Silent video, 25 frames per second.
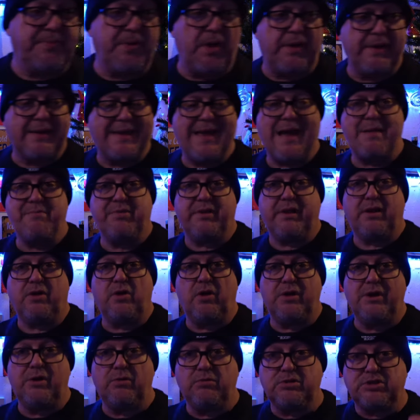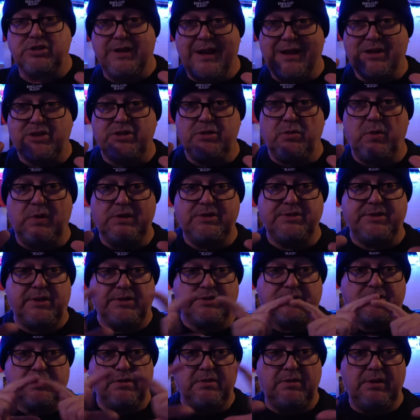beyond the camera there. I've got a little selection of
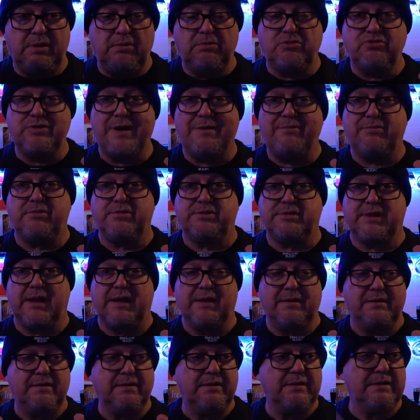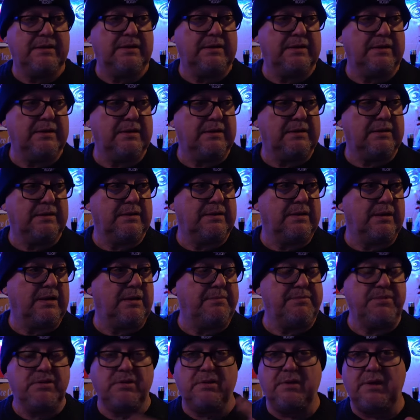whiskies, little travel set.
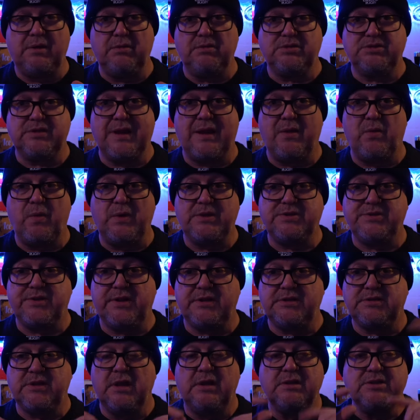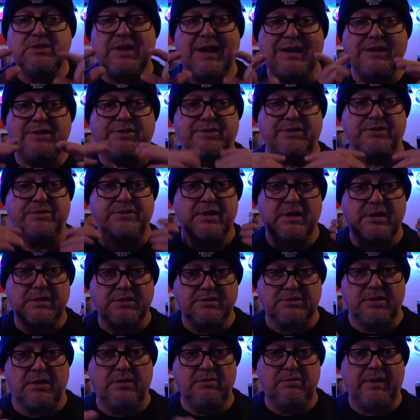Um, little set of whiskies, tasters,
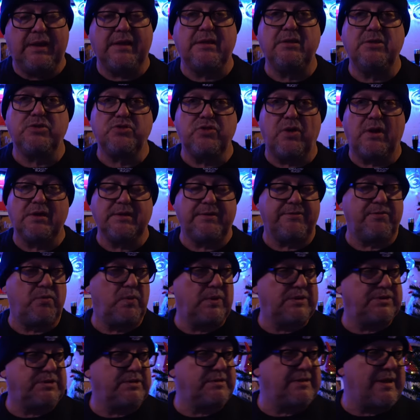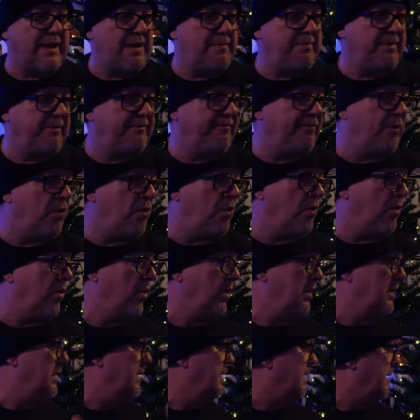so they can try different whiskies out
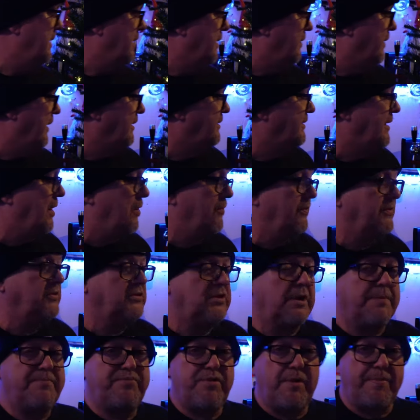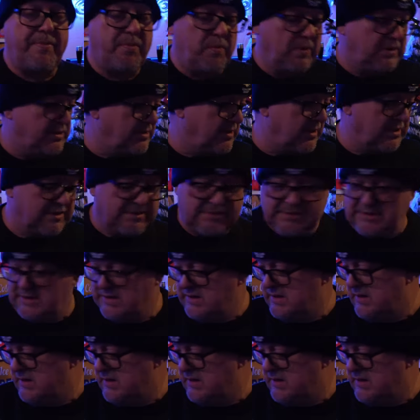before they delve into the proper whiskies.